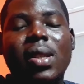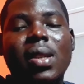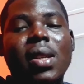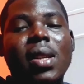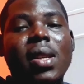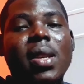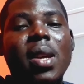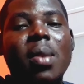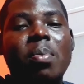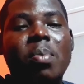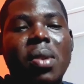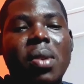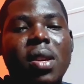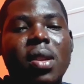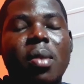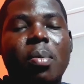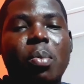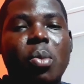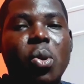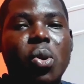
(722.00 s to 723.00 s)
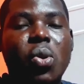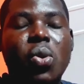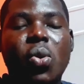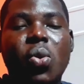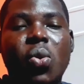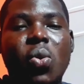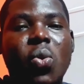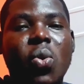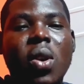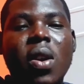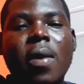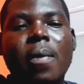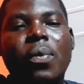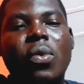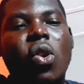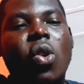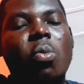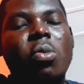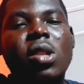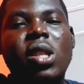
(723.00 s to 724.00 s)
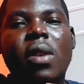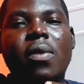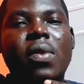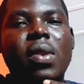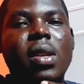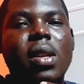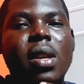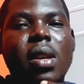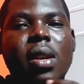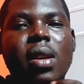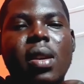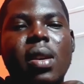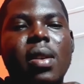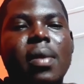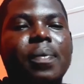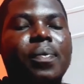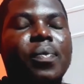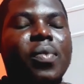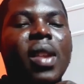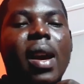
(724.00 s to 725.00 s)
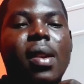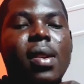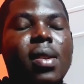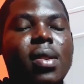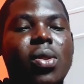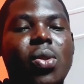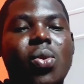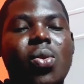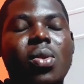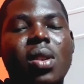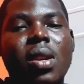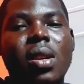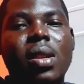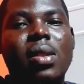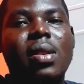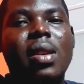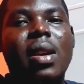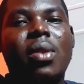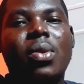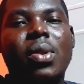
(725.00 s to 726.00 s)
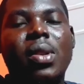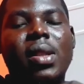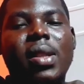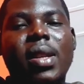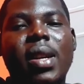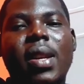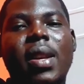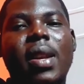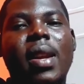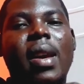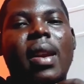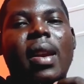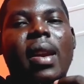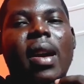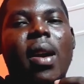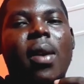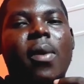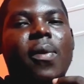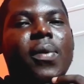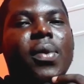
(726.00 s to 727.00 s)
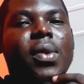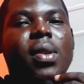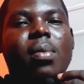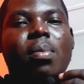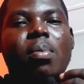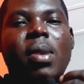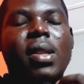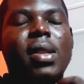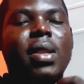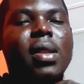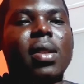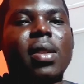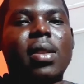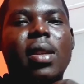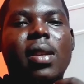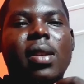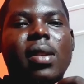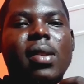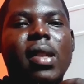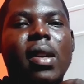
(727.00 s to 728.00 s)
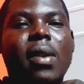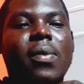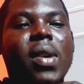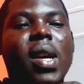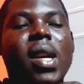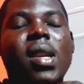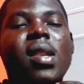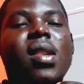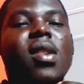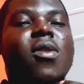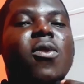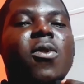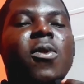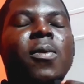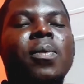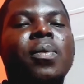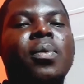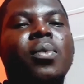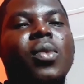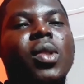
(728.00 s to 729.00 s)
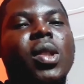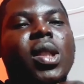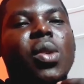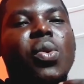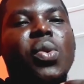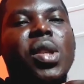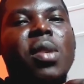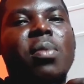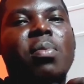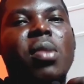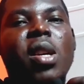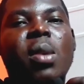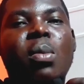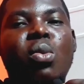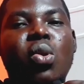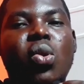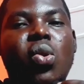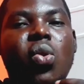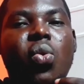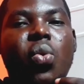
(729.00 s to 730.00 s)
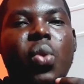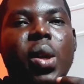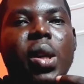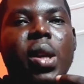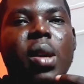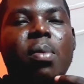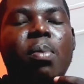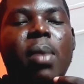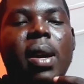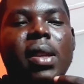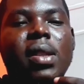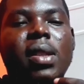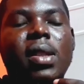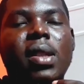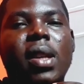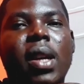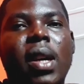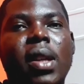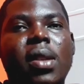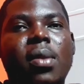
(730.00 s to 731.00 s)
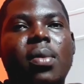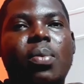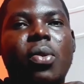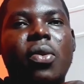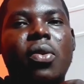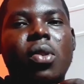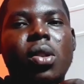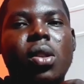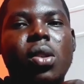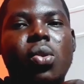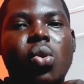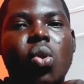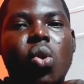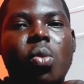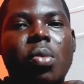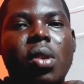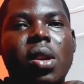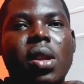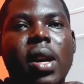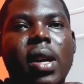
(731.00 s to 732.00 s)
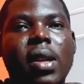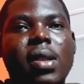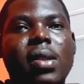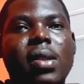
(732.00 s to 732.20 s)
needed me the most. So almost every day, at least 2 days, I was sending her love messages and stuff. I knew she wouldn't be able to read it, but she had previously told me that